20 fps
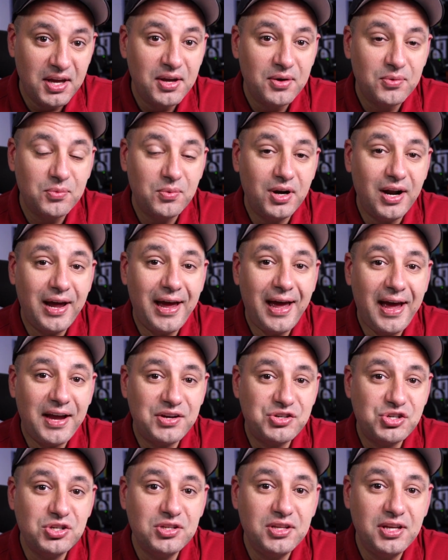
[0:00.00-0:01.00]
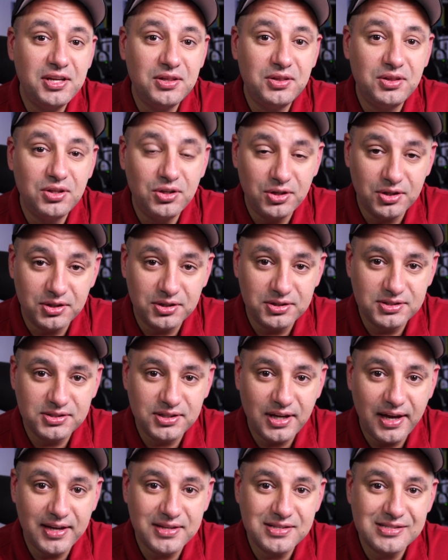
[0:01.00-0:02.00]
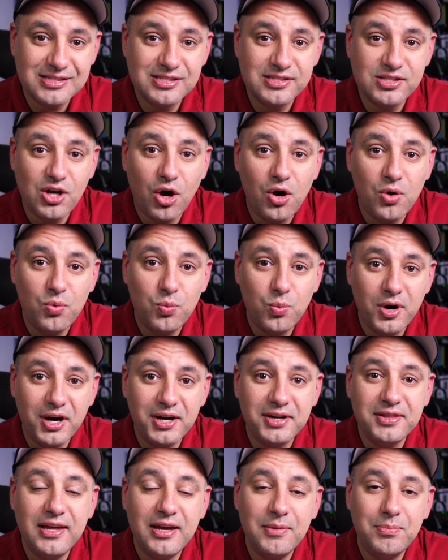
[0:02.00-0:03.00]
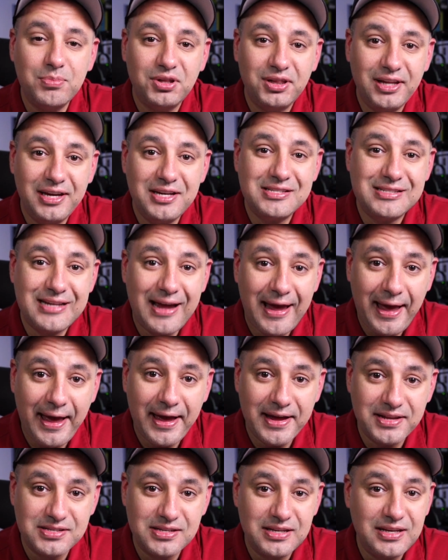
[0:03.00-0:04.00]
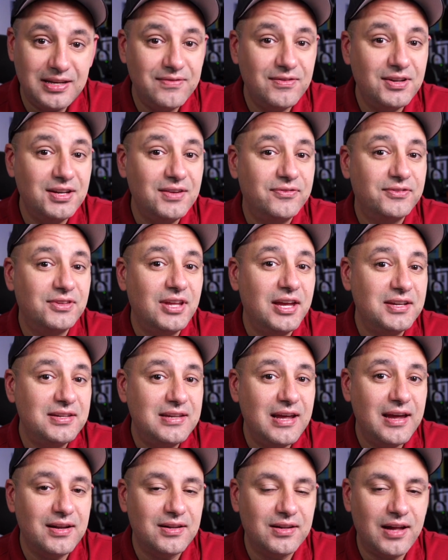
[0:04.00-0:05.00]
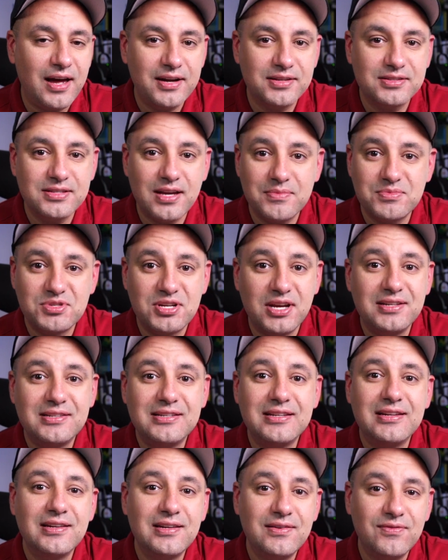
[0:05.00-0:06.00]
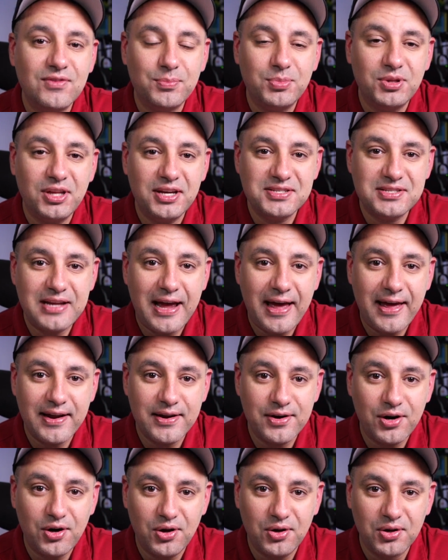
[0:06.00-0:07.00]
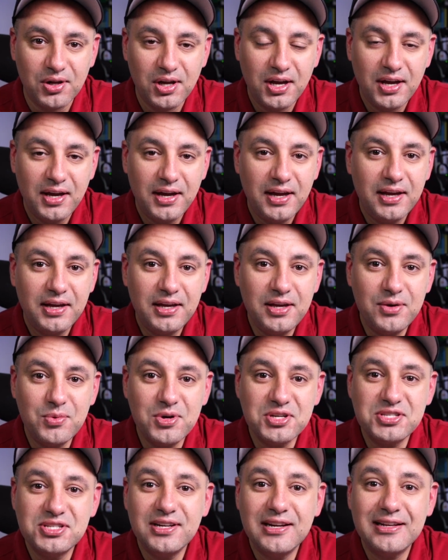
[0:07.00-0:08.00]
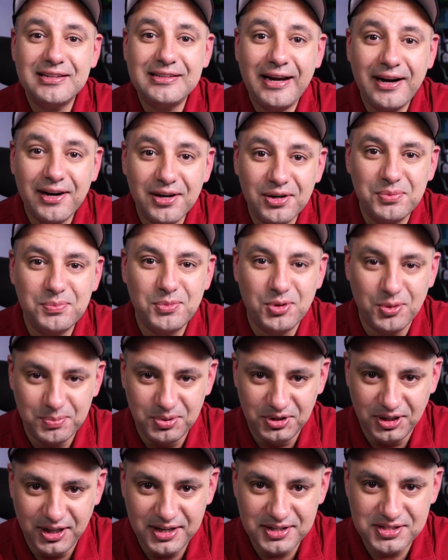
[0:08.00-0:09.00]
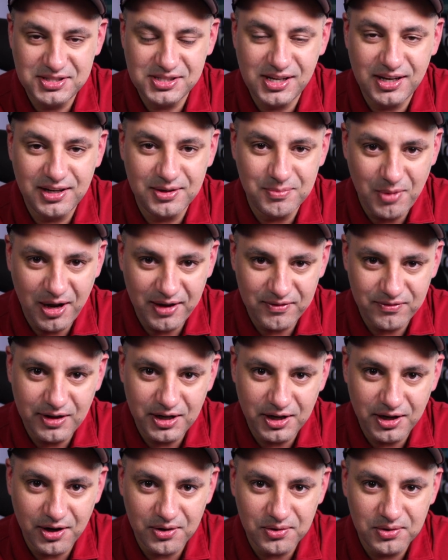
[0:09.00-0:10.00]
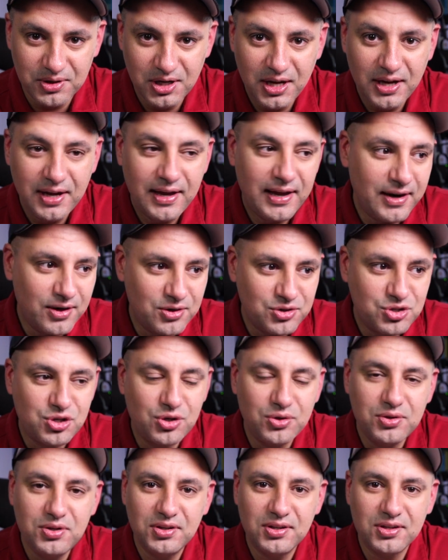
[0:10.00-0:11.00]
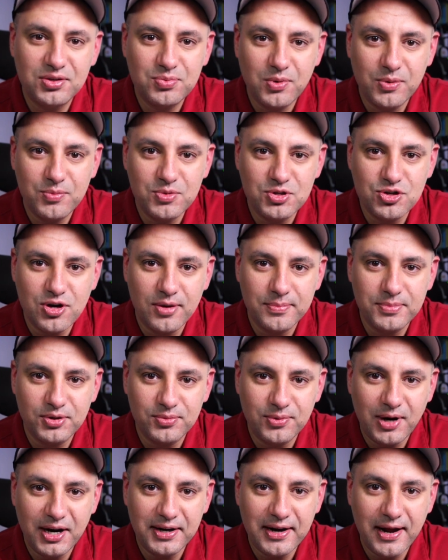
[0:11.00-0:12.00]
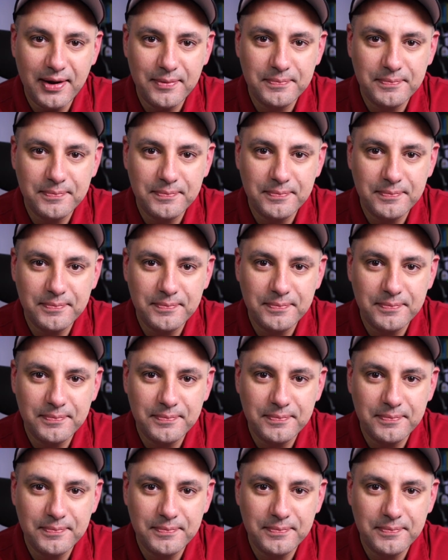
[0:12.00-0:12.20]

When I actually looked and saw where they placed ads, even if they did, a lot of times they didn't even place the ad at all. It was in a terrible place in my video, and I'll show you this when we jump in right now.